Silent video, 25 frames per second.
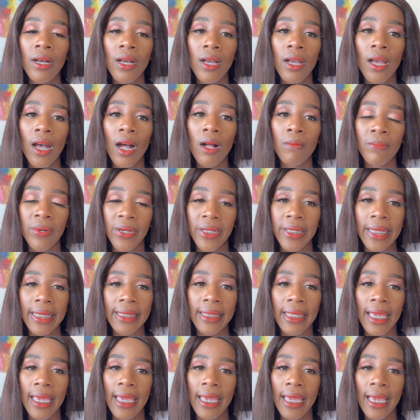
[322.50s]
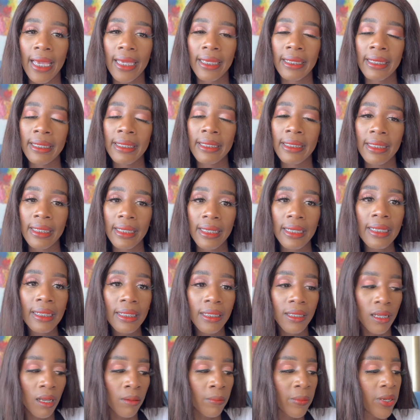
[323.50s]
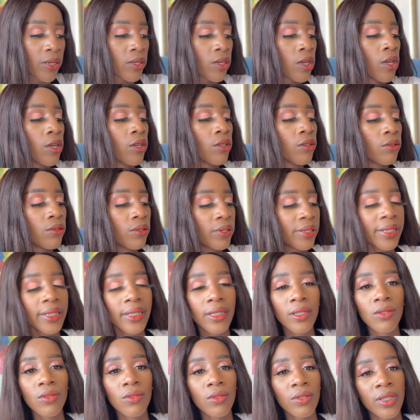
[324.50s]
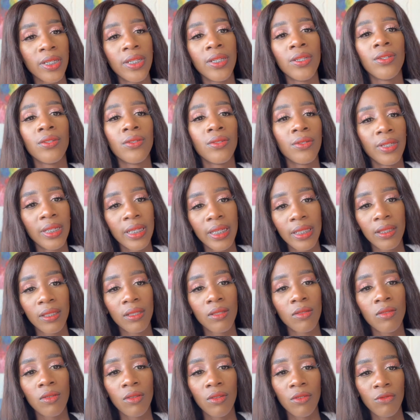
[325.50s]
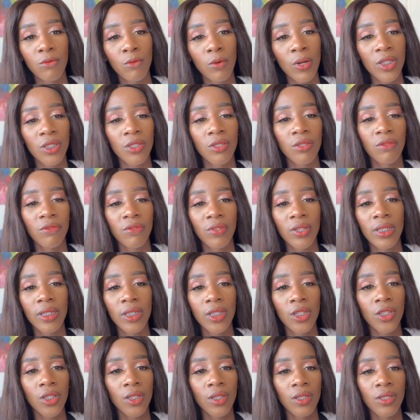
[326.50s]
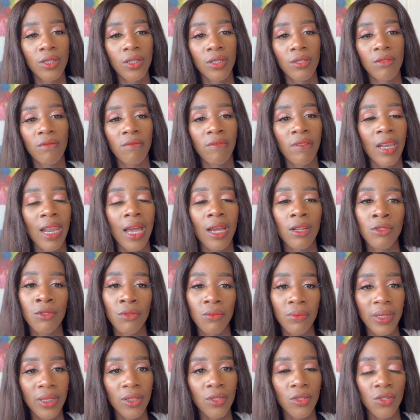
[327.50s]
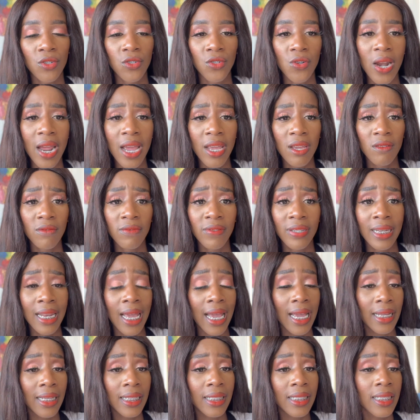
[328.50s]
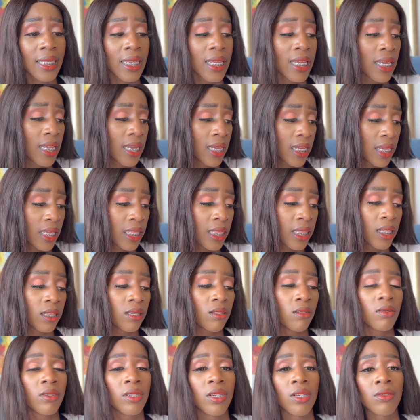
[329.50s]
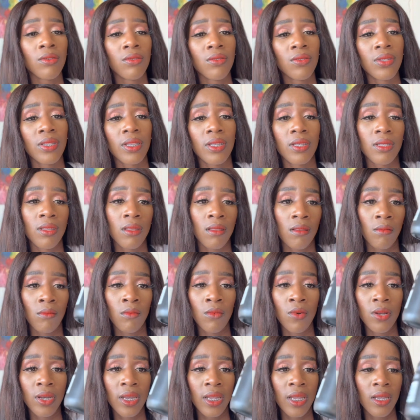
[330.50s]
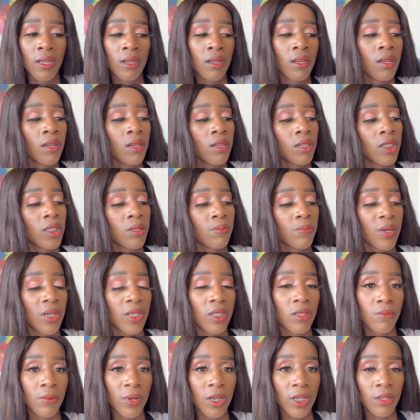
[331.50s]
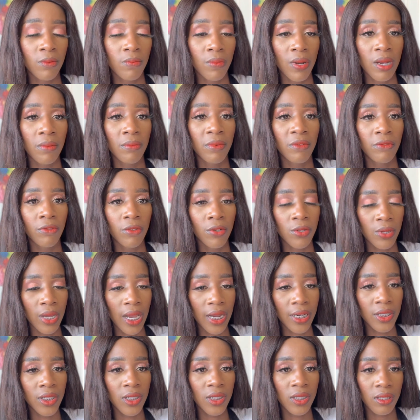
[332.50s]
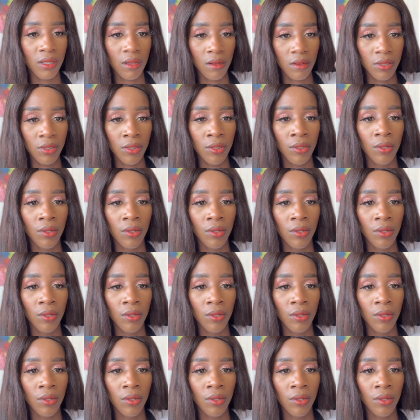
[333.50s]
help protect the hair against heat damage. You need this. So you've washed, you've conditioned, you've allowed your wig to dry overnight, and then you're going to use this in the morning. Spray before you actually start